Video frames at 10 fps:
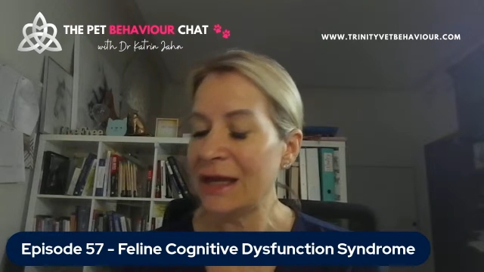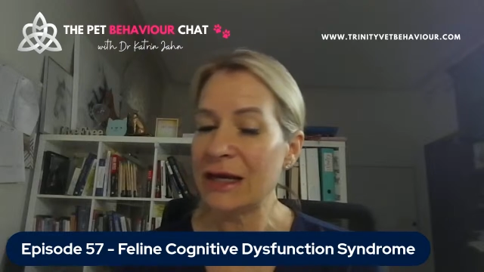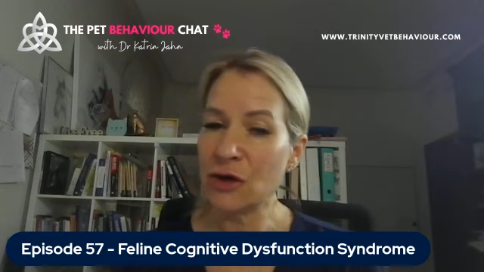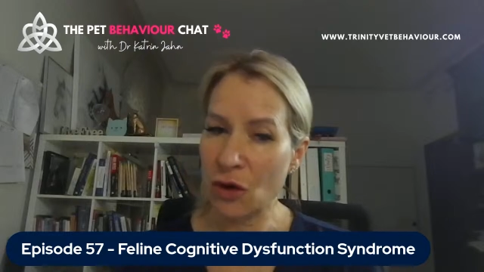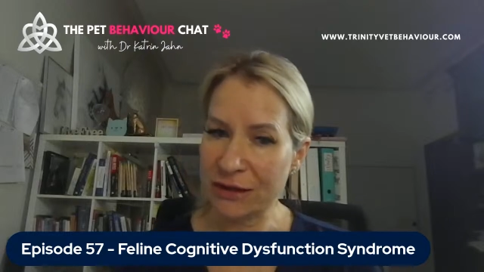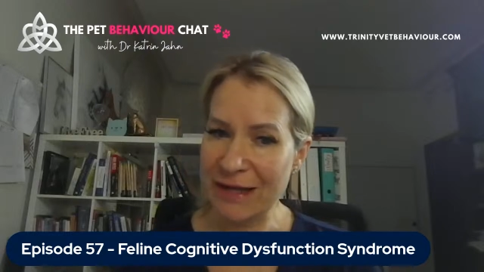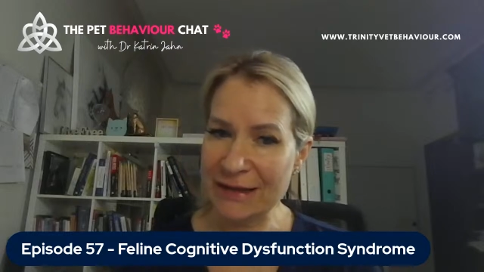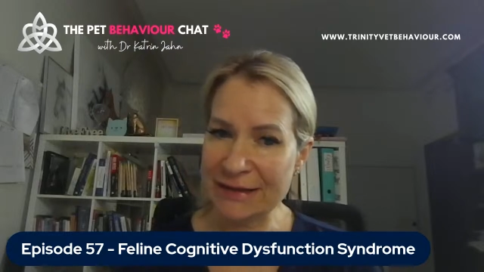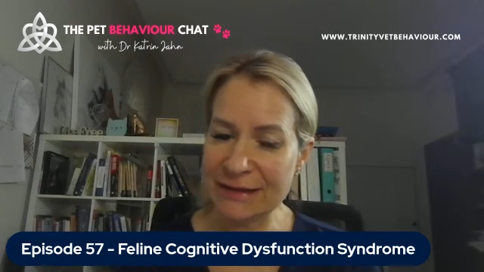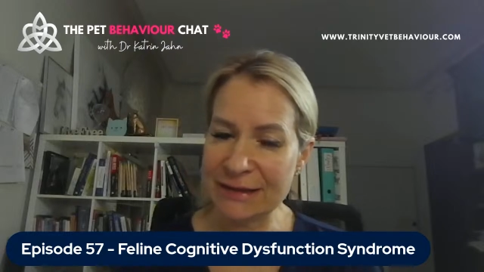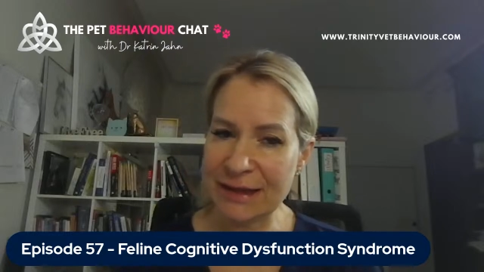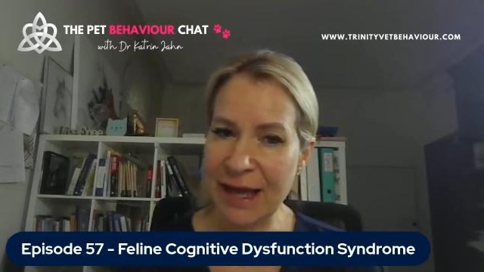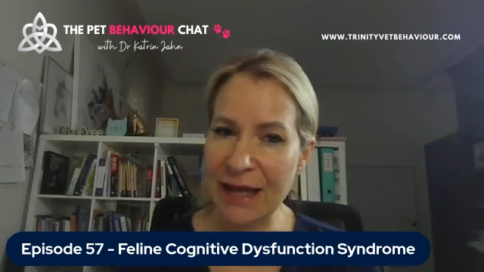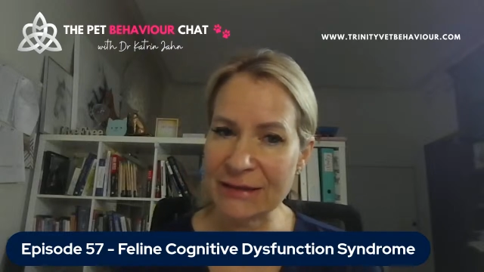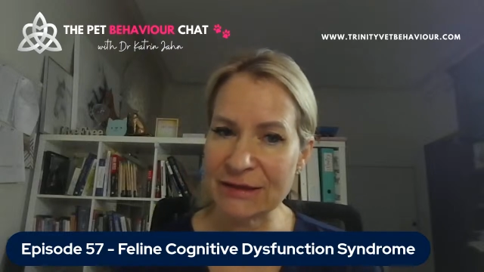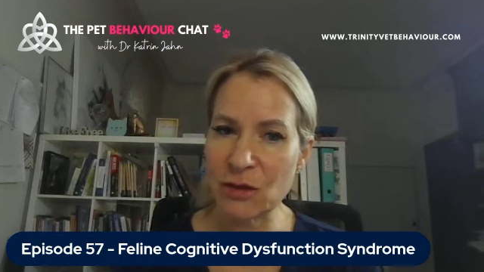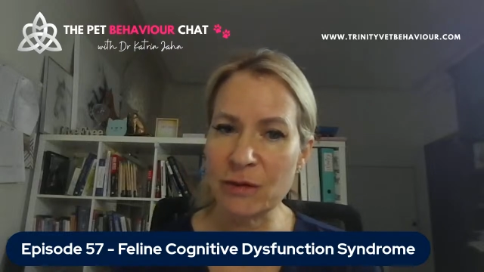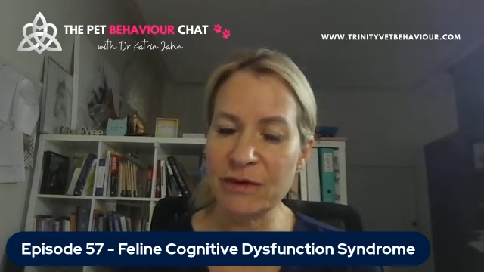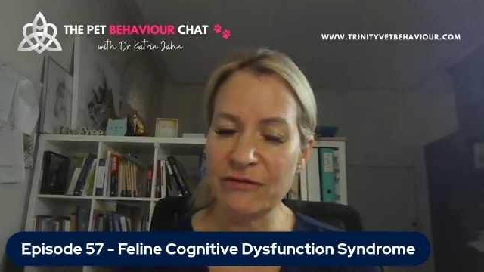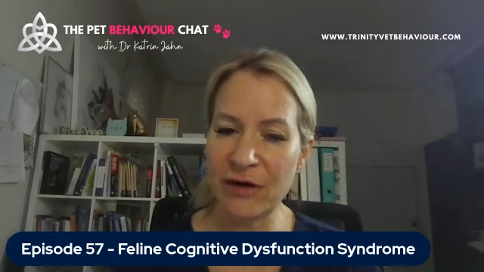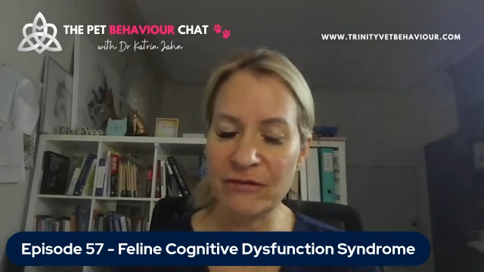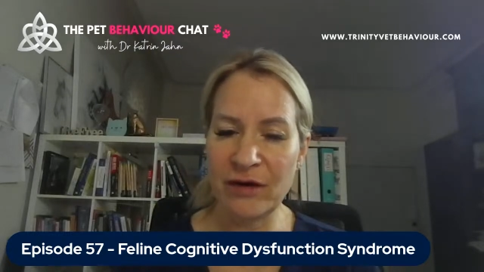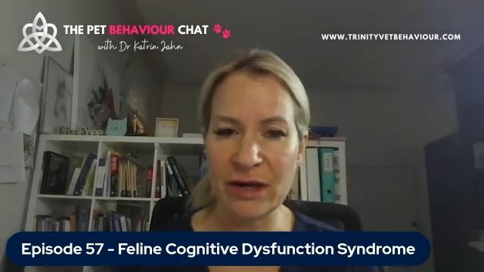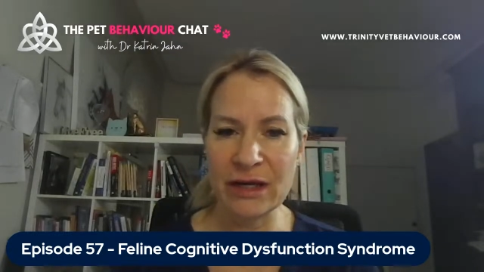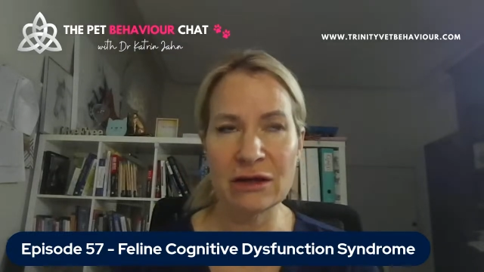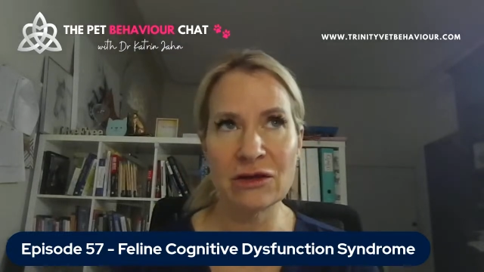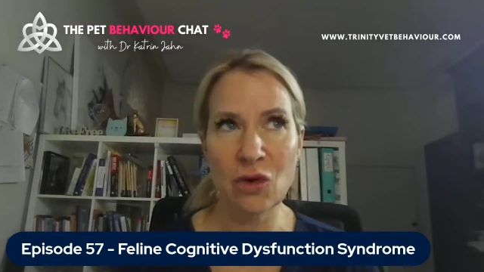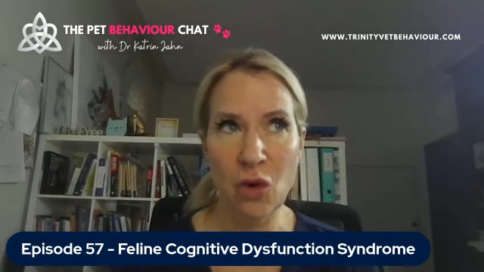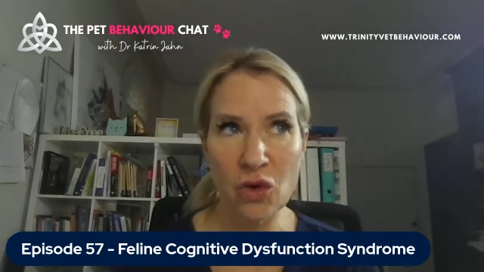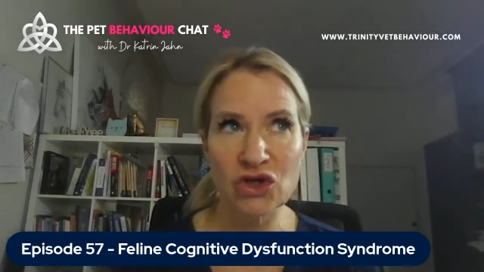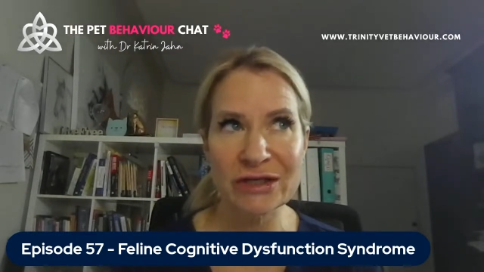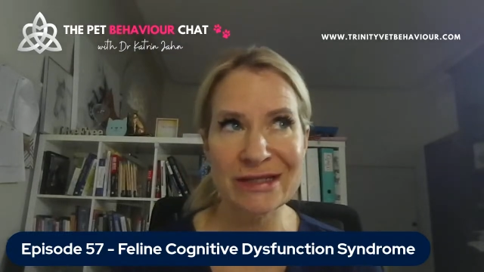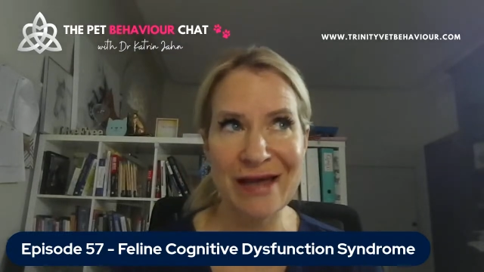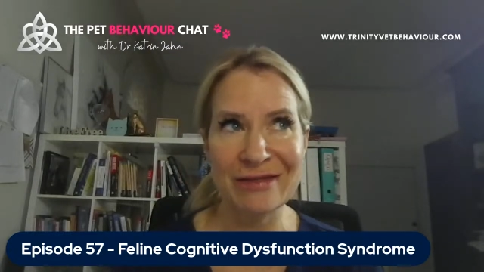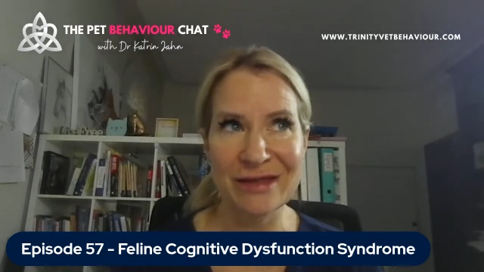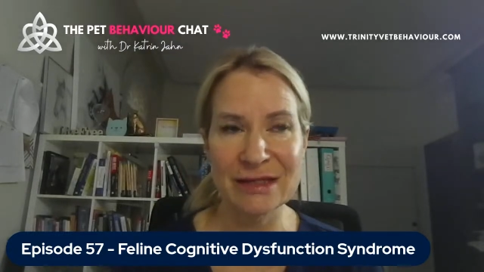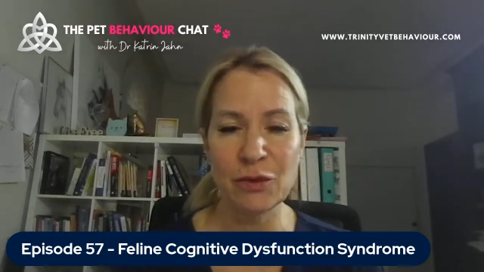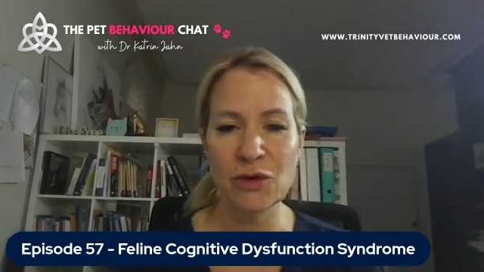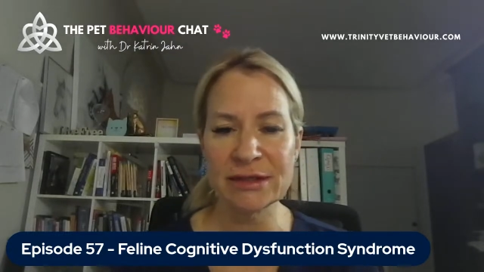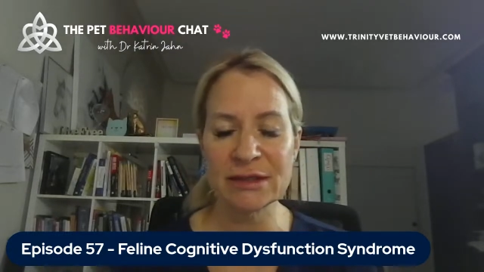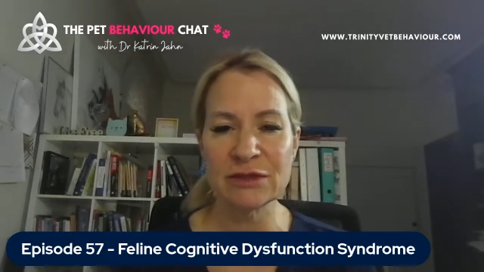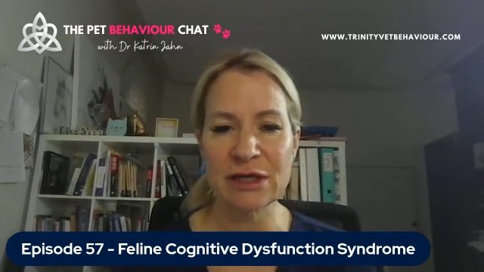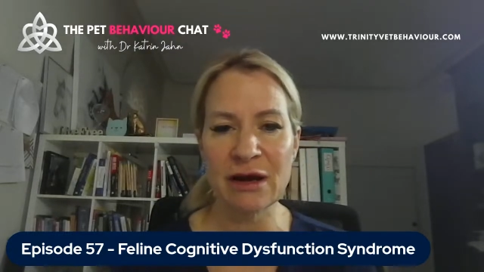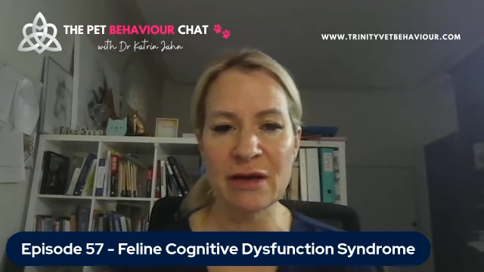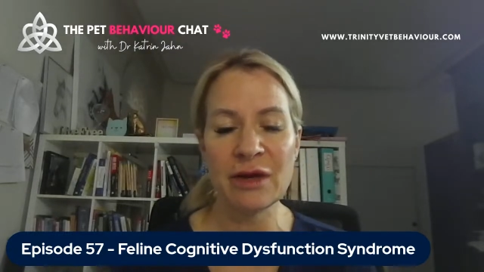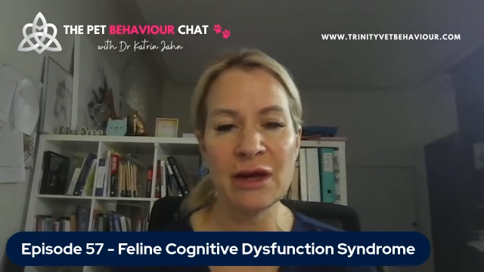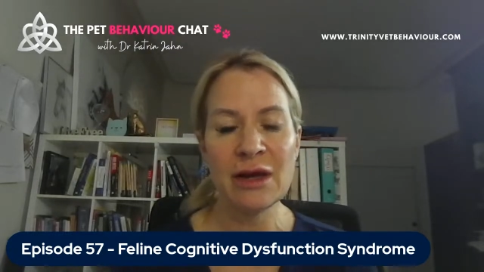not tested in cats. So I'd be very, very cautious at this point in time